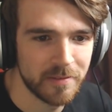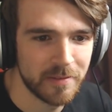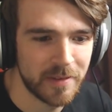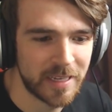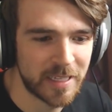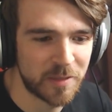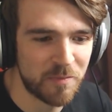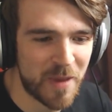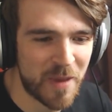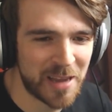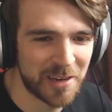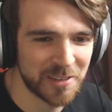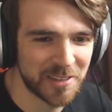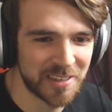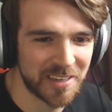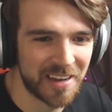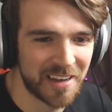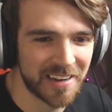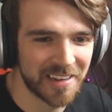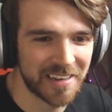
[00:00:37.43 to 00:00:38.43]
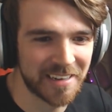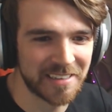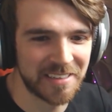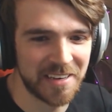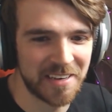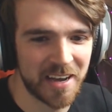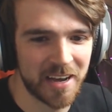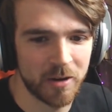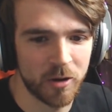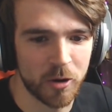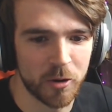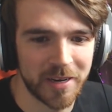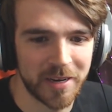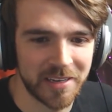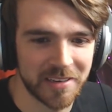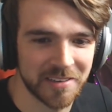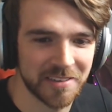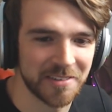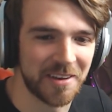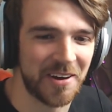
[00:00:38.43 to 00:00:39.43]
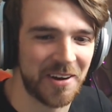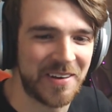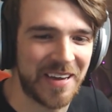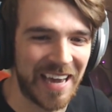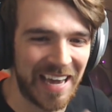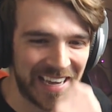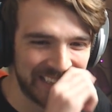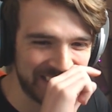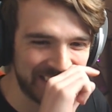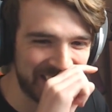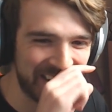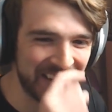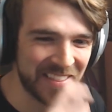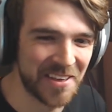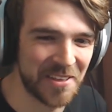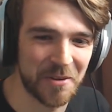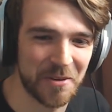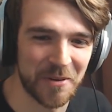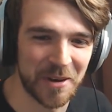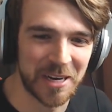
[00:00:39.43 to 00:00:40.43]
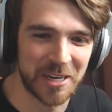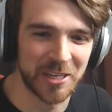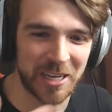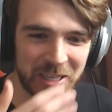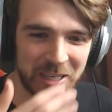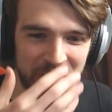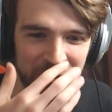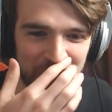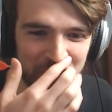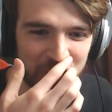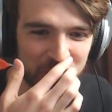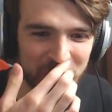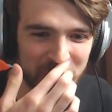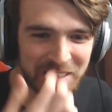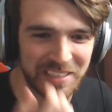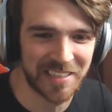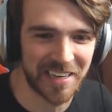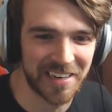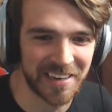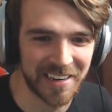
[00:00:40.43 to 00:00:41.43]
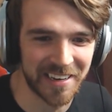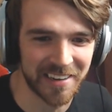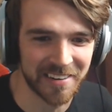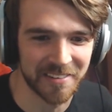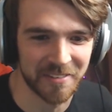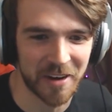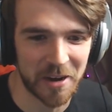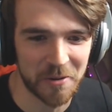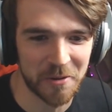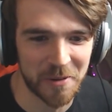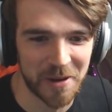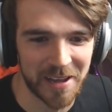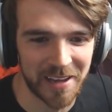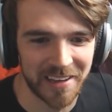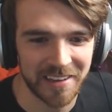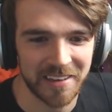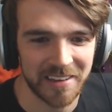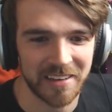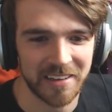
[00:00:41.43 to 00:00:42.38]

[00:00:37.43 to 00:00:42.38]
It's Metal Sonic. It's not. Oh, it is. Okay, sorry. I thought they were gonna like do the twist ending right away.